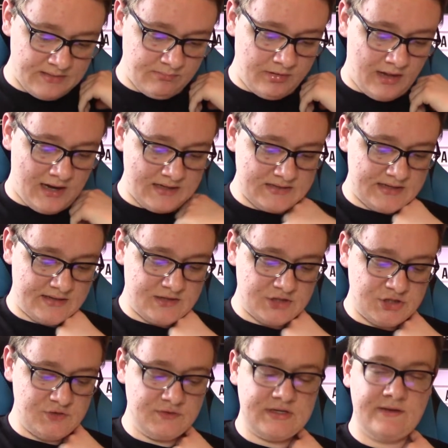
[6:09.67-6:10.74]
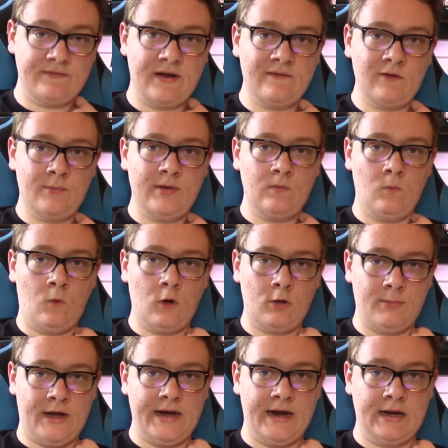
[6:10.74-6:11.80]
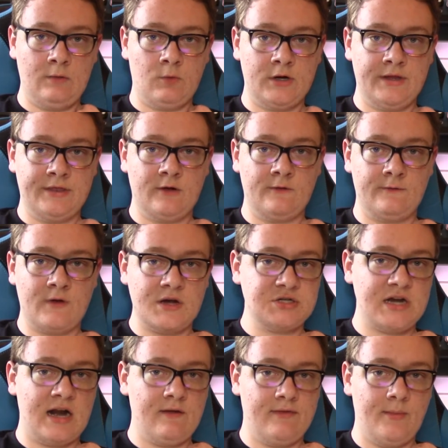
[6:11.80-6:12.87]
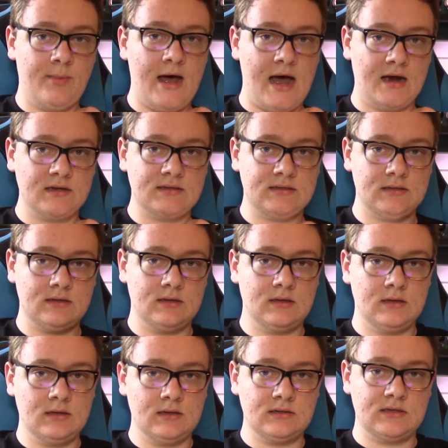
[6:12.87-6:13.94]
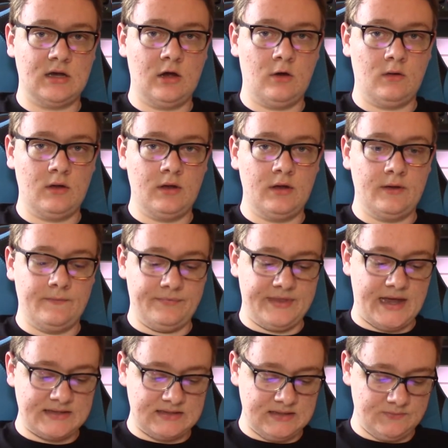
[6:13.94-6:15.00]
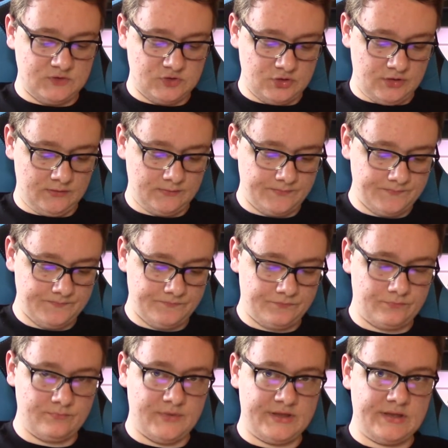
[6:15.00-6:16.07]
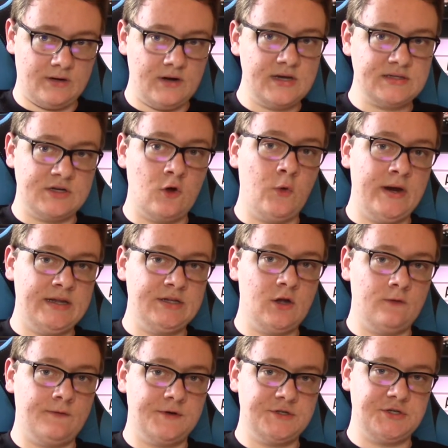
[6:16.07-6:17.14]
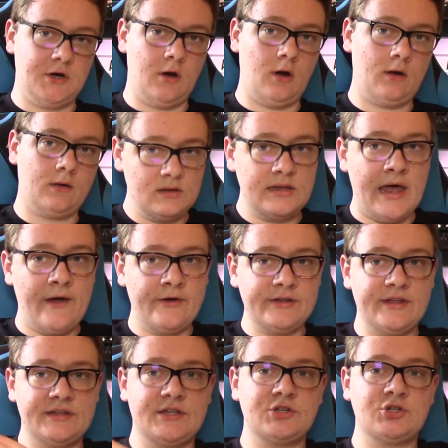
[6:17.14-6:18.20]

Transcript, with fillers: implies that the shoes have never been worn by anyone and they're fresh out of the box. So that seems true but there is no way to know for sure. Now I'd like to